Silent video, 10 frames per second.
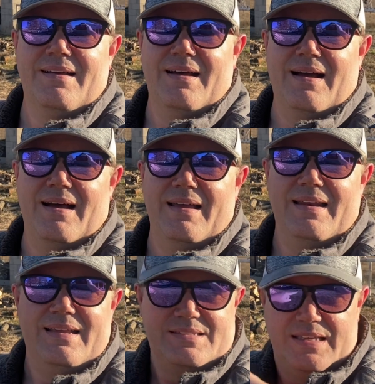It
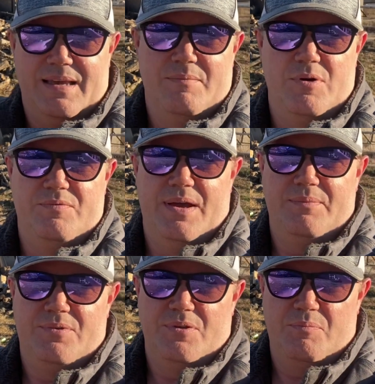needs to get moved
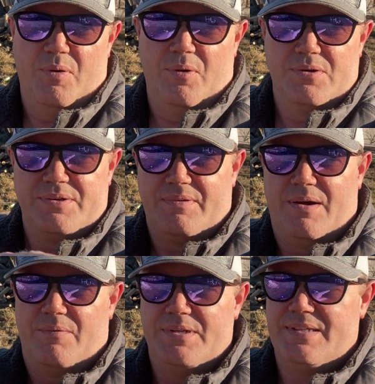up to the porch. I've got
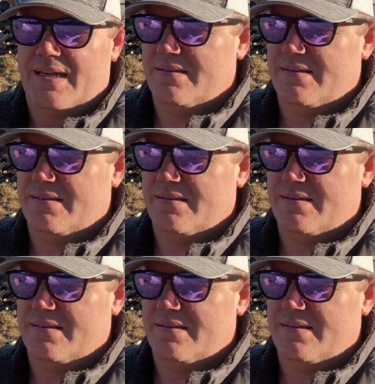to restack the